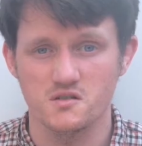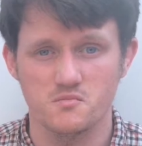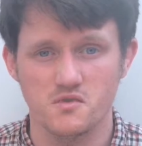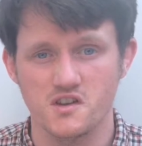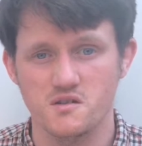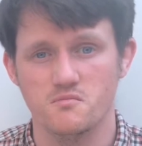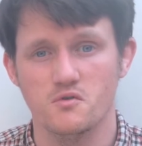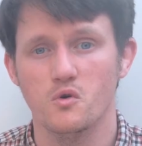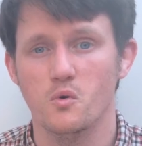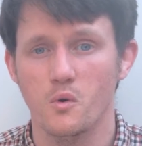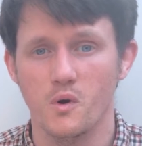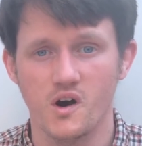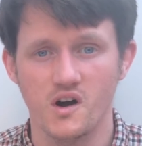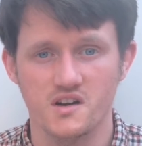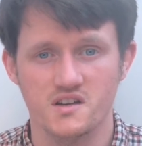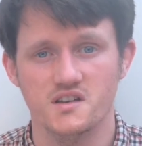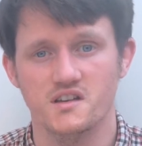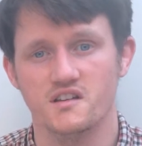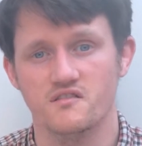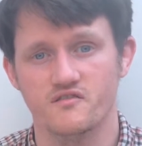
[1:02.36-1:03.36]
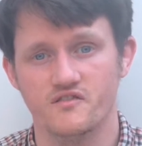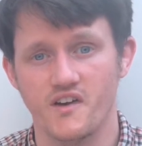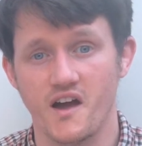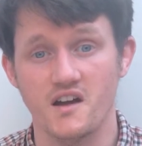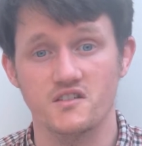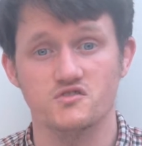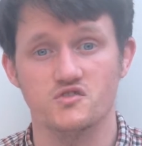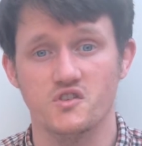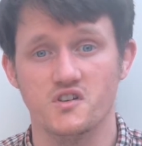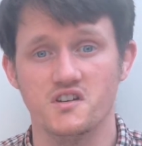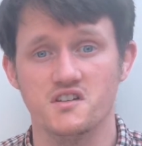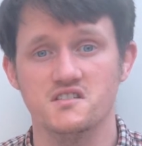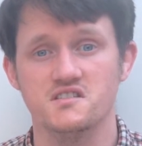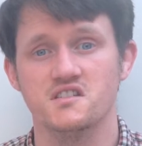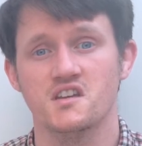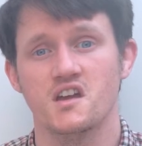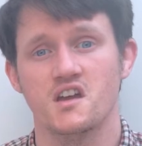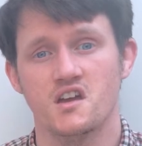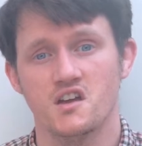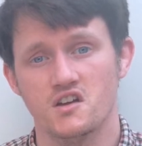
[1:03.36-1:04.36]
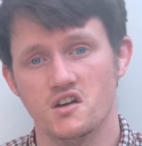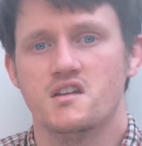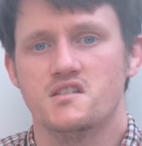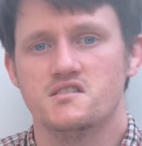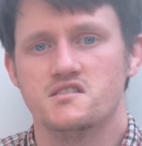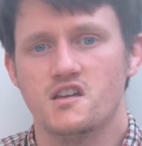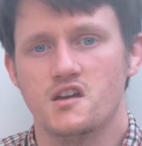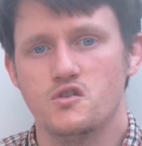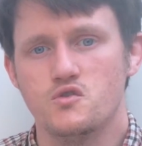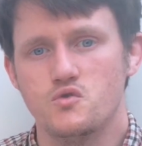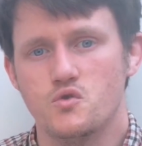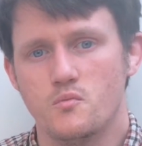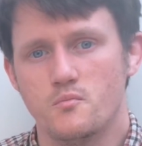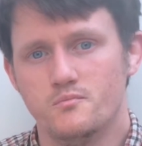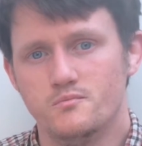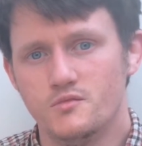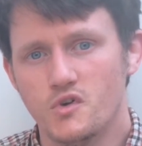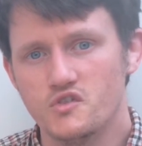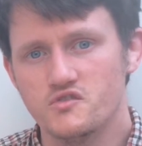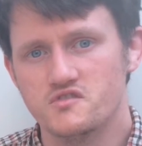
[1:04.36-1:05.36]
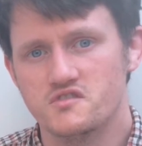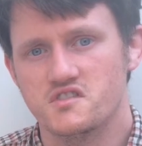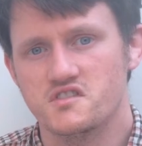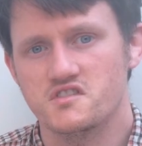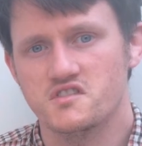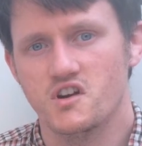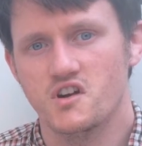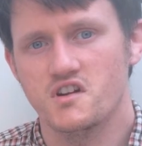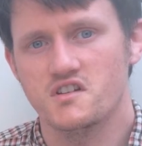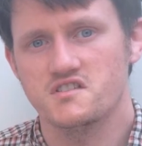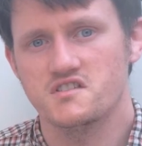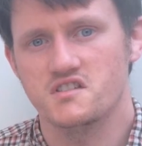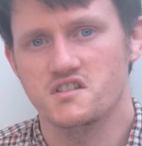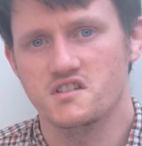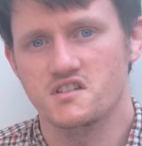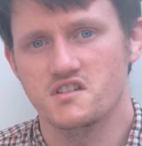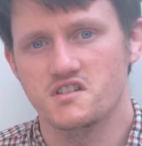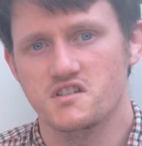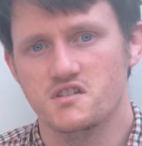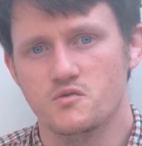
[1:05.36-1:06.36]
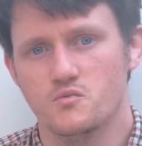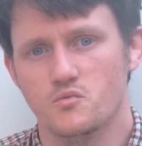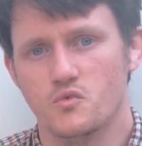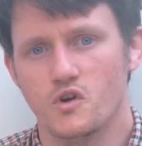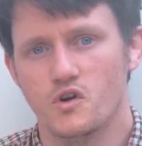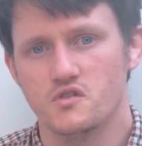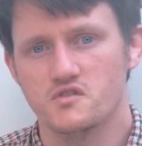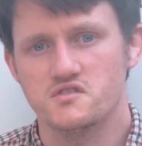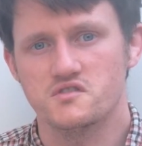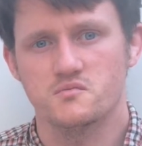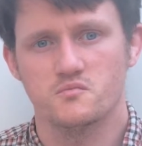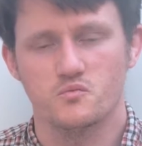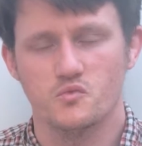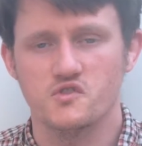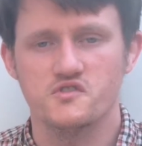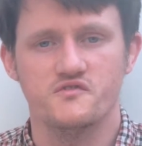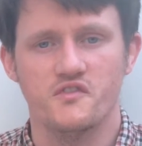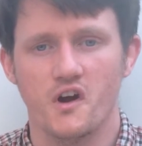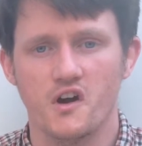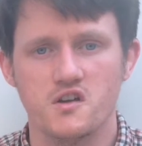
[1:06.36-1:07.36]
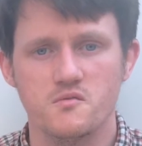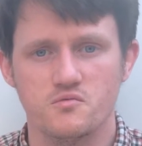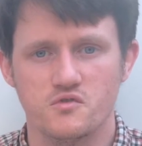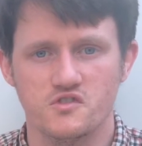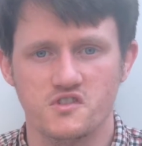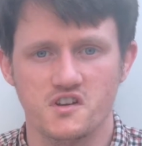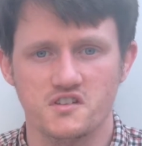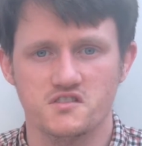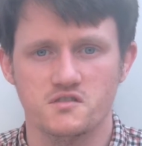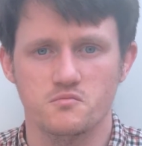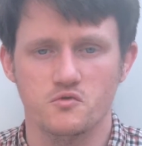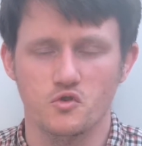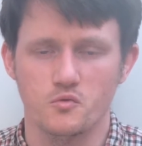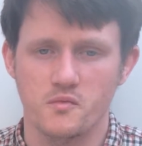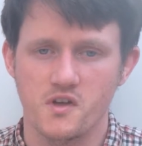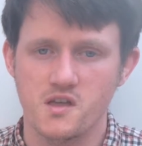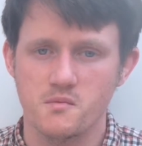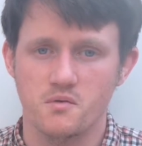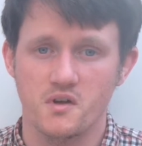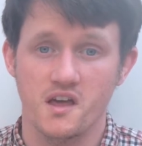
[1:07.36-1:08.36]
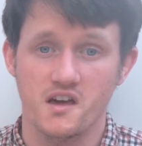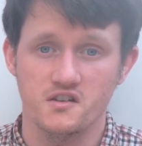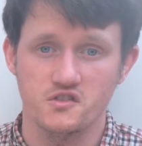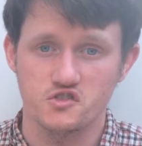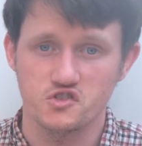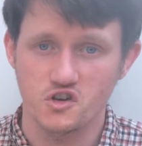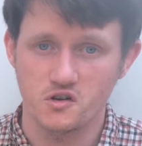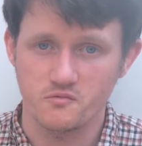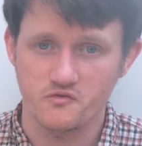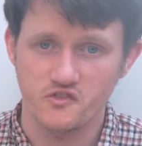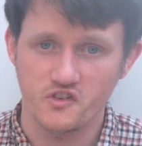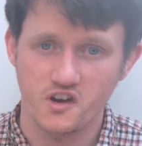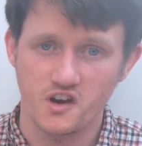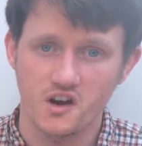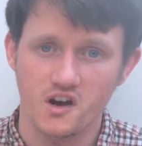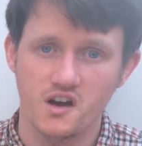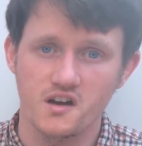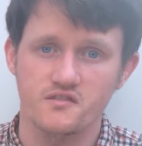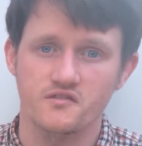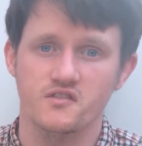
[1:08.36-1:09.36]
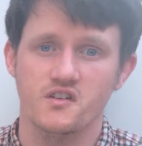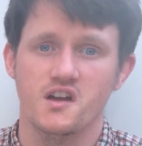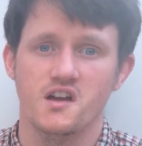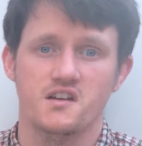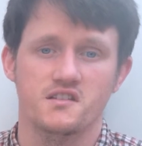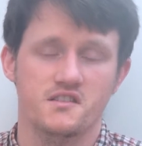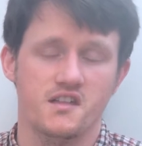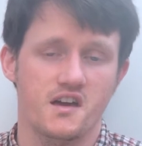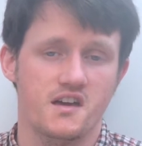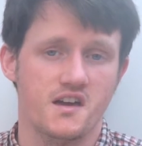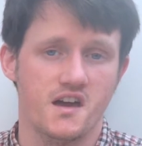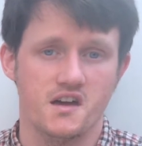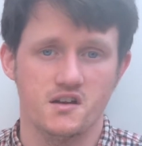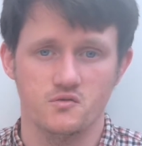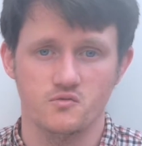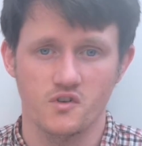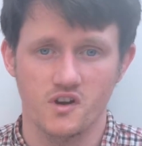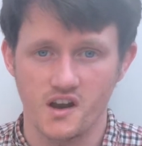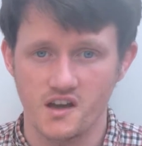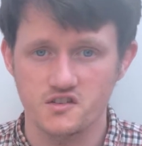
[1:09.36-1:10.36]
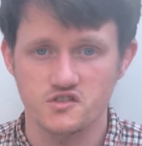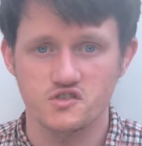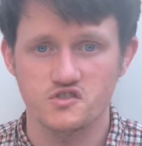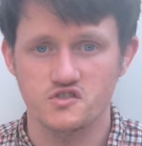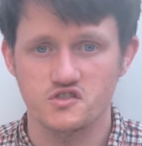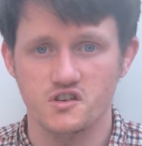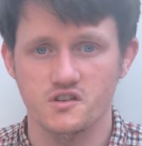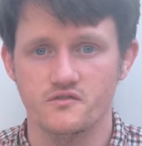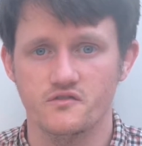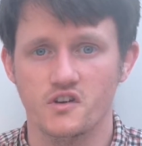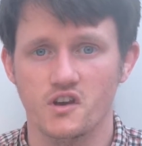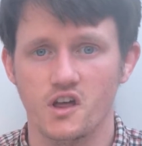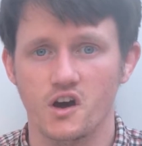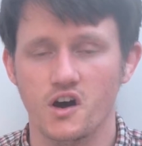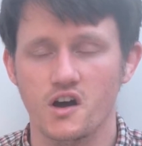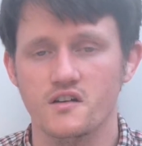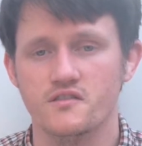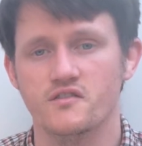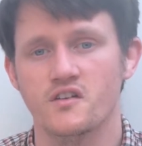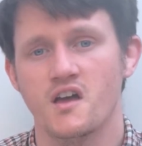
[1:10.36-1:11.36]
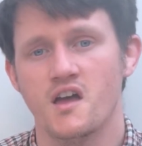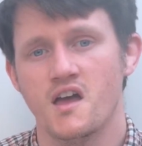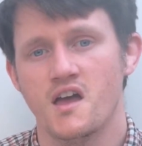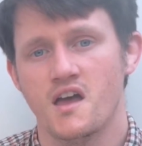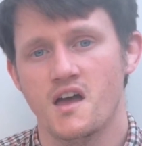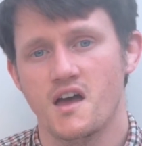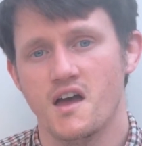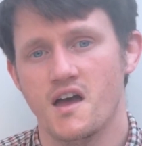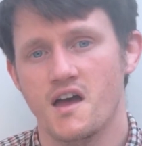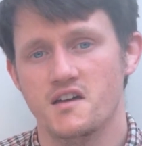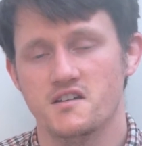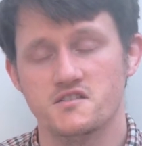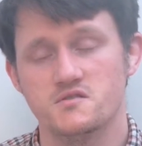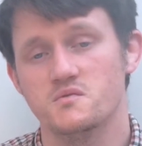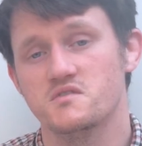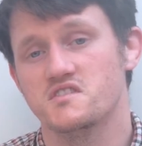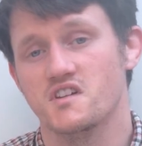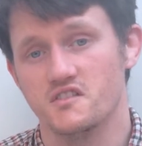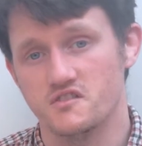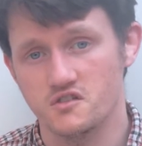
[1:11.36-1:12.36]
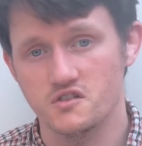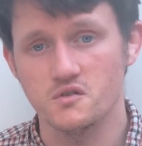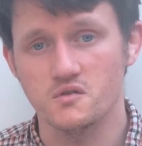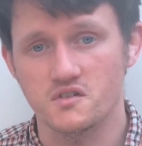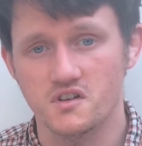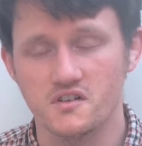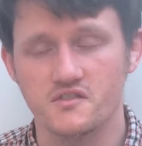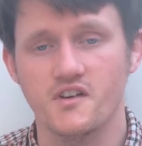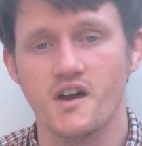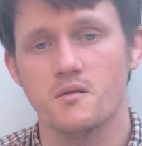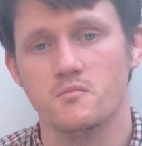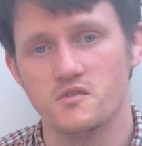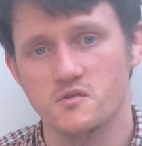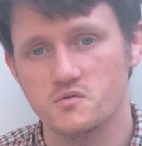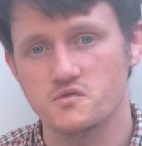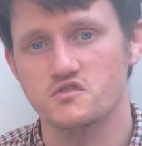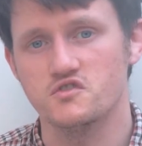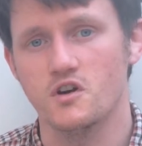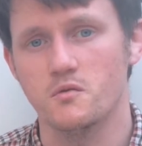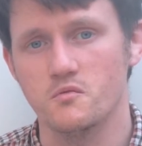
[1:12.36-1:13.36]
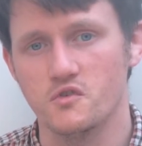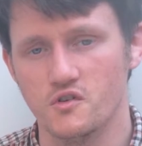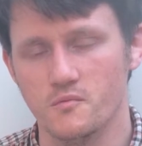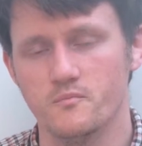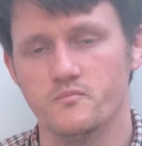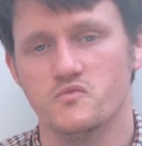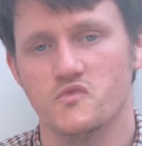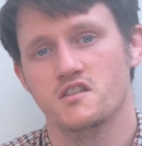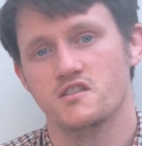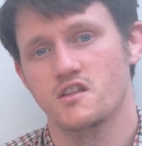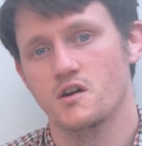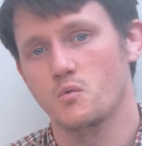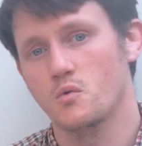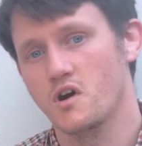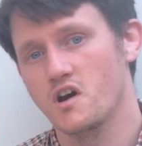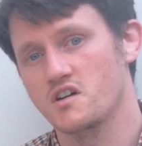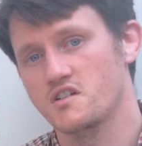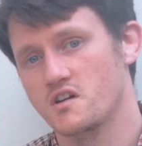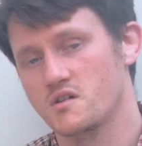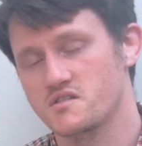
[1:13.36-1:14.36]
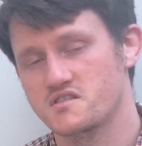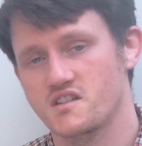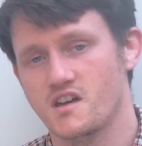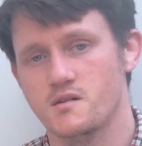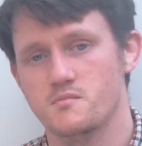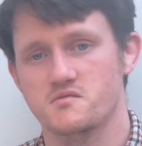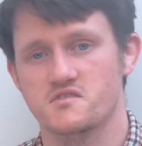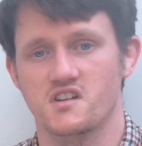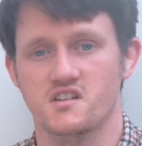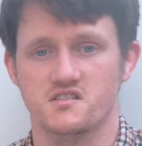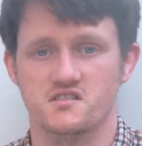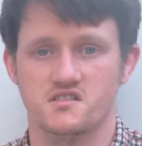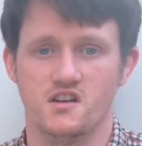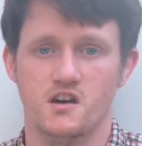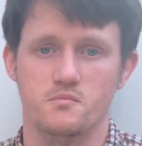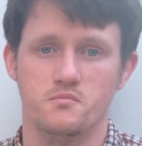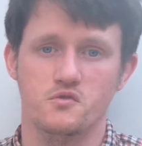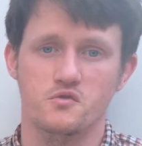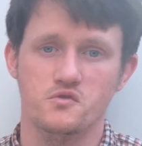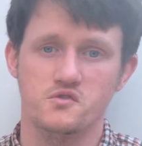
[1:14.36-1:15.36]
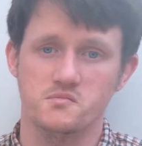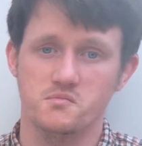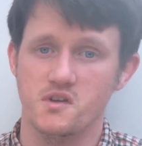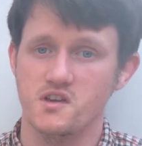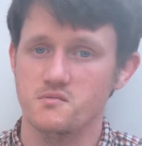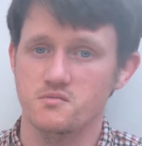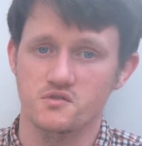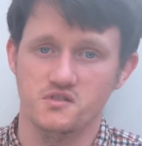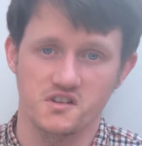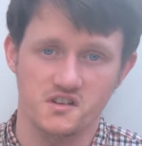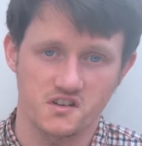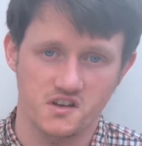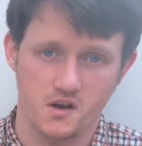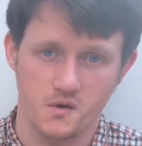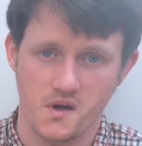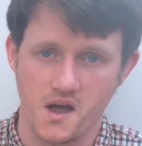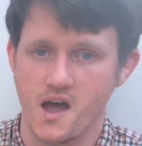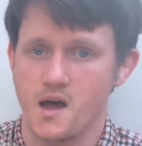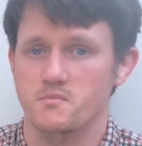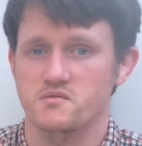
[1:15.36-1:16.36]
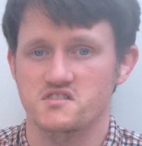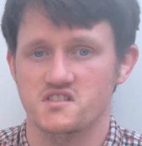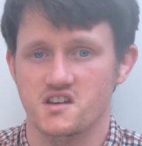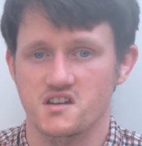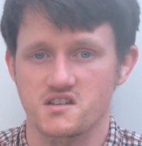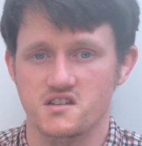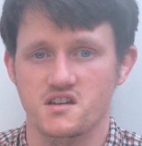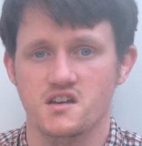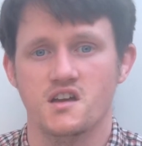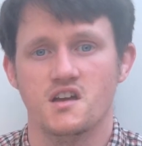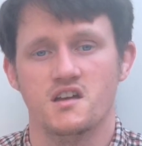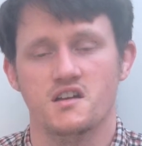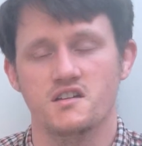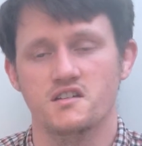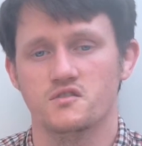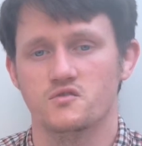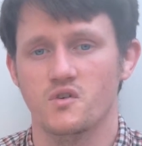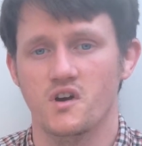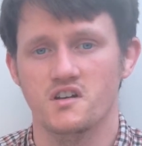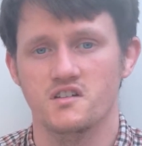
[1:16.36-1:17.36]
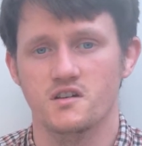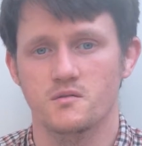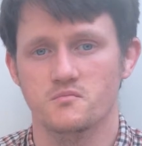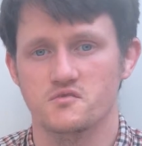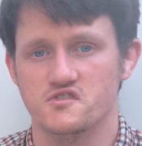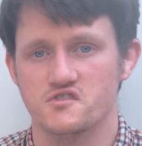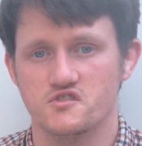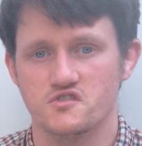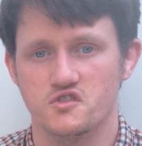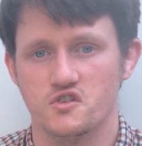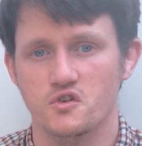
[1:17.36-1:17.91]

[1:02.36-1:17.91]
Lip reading: of people working in factories. So modern society was very predictable. People had a job for life, they had a relationship for life, and as we said, the nuclear family was dominant. There were no same-sex couples, people didn't cohabitate in great numbers at